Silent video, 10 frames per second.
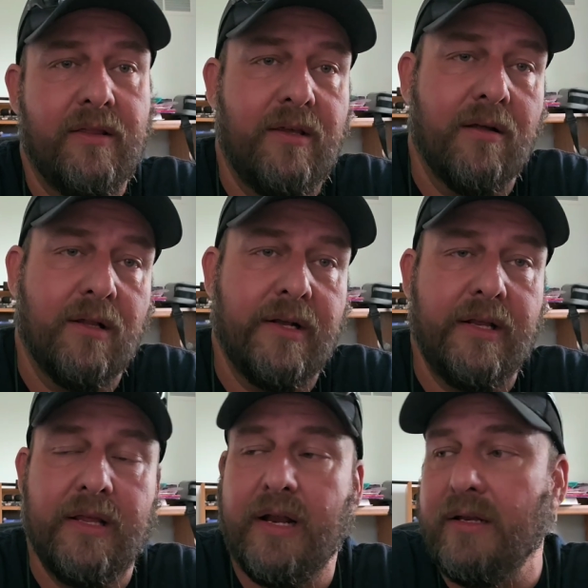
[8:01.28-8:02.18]
the young lady
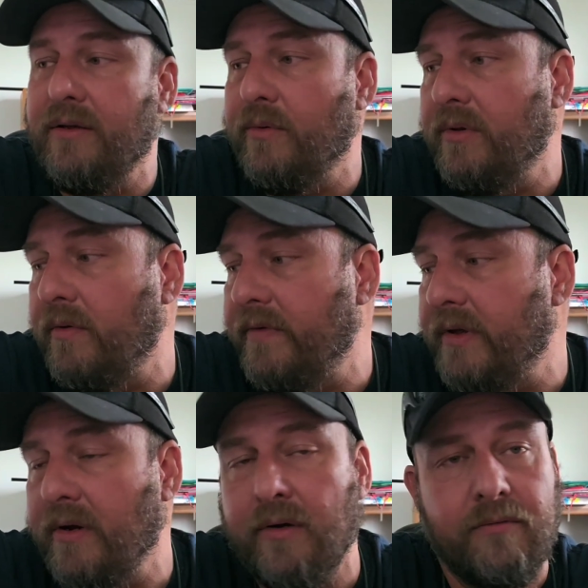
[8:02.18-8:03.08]
that I deal with over
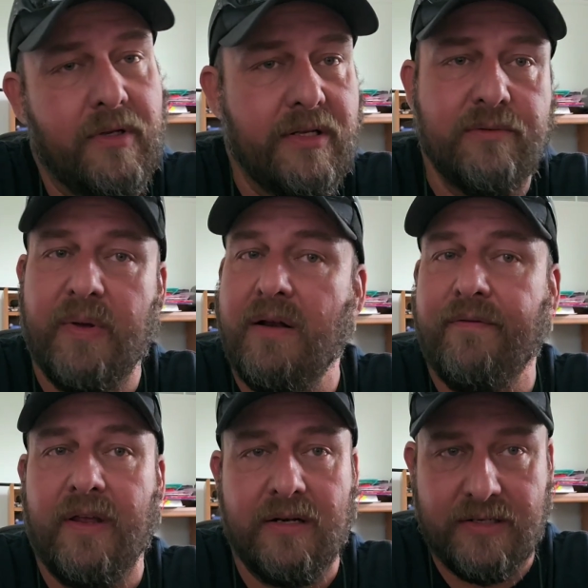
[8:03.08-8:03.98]
there has been
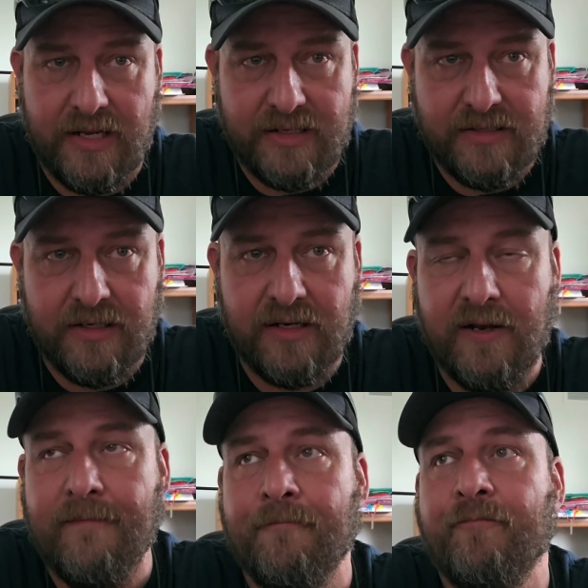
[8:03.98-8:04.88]
fantastic.
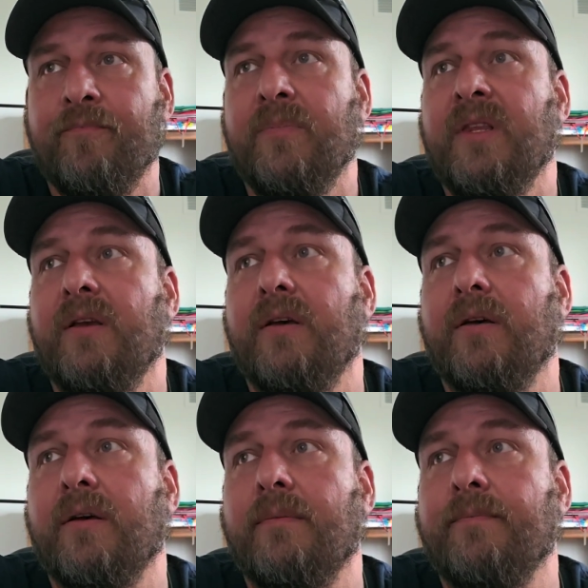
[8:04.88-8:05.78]

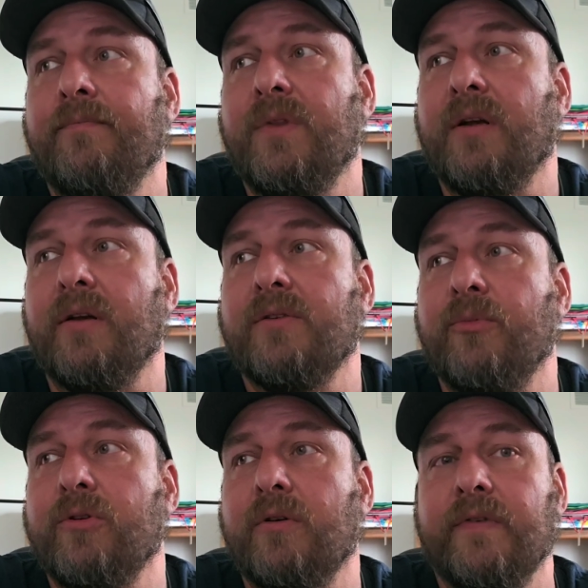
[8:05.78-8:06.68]
Their
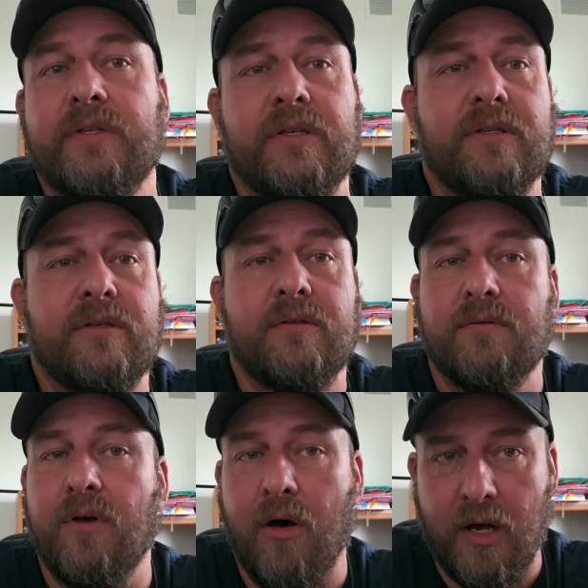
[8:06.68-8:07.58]
customer service is
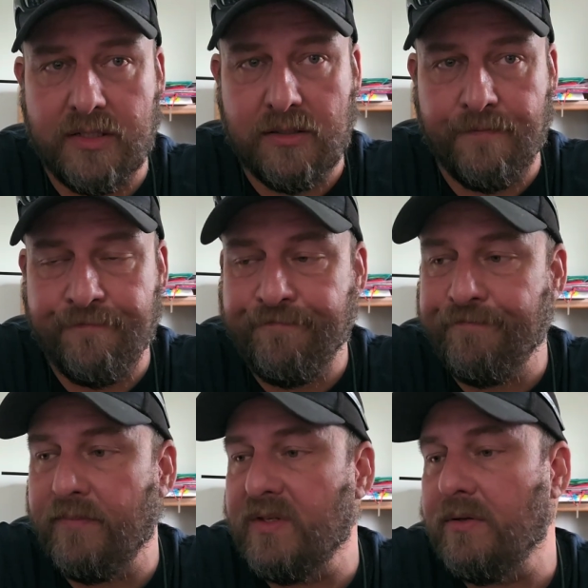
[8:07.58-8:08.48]
awesome.
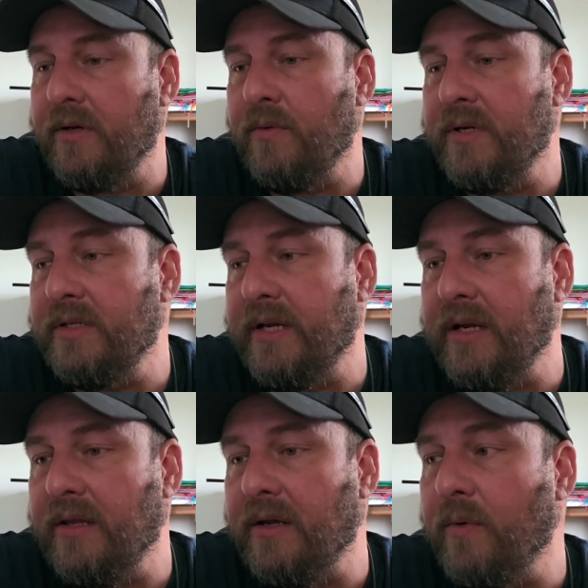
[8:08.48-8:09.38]
So I don't want to take
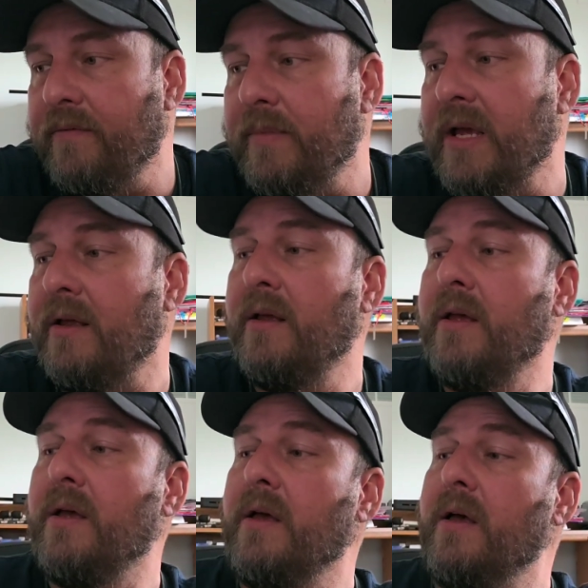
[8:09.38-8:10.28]
anything away from
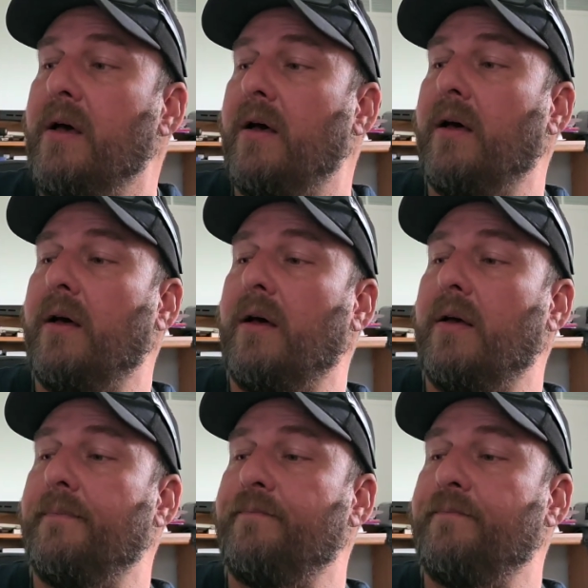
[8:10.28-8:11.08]
that.